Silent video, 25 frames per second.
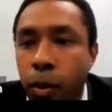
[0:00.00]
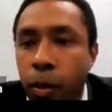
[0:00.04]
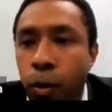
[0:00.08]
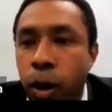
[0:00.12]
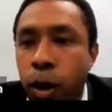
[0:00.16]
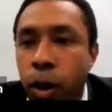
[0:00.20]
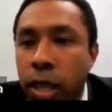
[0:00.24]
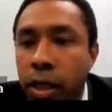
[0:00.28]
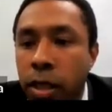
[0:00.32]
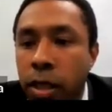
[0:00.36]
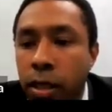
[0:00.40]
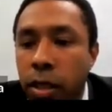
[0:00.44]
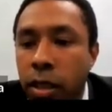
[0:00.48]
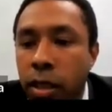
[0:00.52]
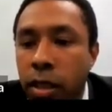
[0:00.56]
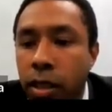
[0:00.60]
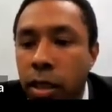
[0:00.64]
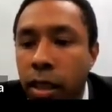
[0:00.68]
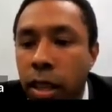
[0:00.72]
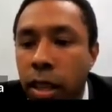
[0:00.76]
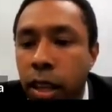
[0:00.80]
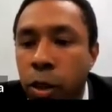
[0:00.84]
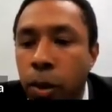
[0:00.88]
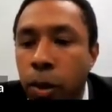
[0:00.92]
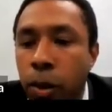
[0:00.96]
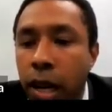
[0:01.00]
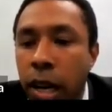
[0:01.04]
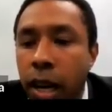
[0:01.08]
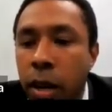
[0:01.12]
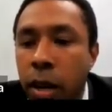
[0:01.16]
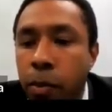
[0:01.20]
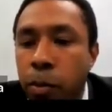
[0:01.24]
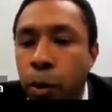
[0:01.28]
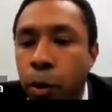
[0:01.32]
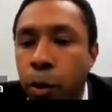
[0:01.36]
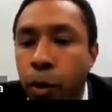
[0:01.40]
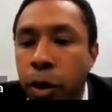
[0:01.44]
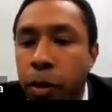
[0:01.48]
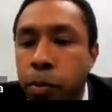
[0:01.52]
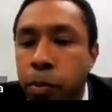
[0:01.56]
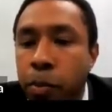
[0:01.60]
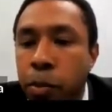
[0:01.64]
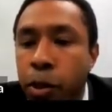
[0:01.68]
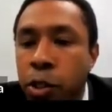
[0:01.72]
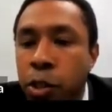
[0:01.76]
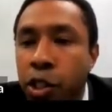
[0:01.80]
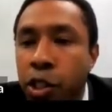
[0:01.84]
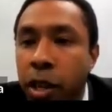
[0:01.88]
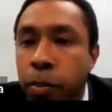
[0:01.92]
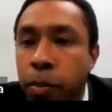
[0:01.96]
what it will help you with
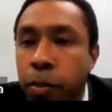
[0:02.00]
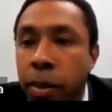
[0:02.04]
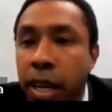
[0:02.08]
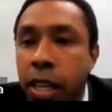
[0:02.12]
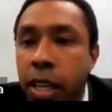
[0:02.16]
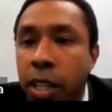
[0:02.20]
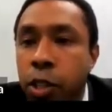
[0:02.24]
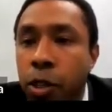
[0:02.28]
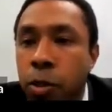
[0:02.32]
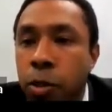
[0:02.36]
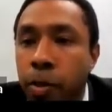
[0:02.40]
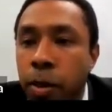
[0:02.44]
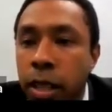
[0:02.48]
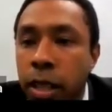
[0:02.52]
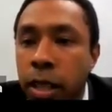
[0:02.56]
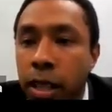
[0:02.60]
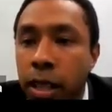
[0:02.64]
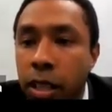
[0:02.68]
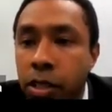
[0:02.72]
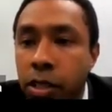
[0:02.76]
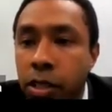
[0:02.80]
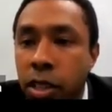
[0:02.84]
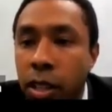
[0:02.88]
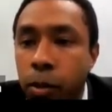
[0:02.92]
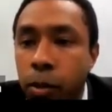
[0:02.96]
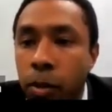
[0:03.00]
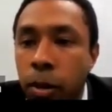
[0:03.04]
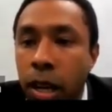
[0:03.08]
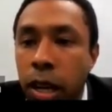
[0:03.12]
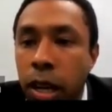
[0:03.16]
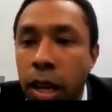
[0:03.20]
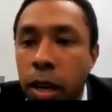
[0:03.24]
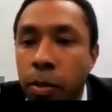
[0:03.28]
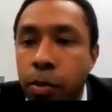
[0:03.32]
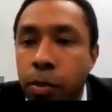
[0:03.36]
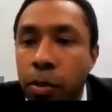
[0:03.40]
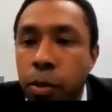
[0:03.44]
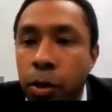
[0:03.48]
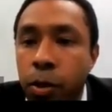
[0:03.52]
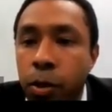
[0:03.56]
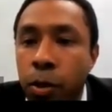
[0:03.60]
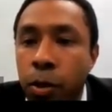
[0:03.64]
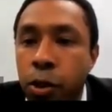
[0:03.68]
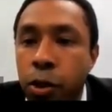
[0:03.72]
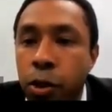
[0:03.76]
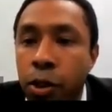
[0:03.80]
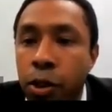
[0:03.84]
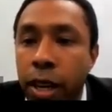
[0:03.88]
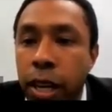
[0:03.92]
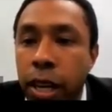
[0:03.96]
project management is it will help
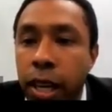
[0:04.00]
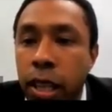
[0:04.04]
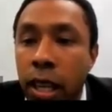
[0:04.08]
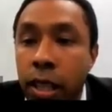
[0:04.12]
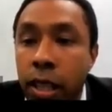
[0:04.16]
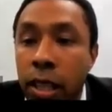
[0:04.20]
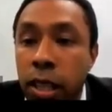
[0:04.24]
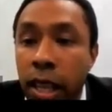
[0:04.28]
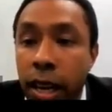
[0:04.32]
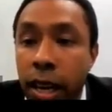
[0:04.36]
you create a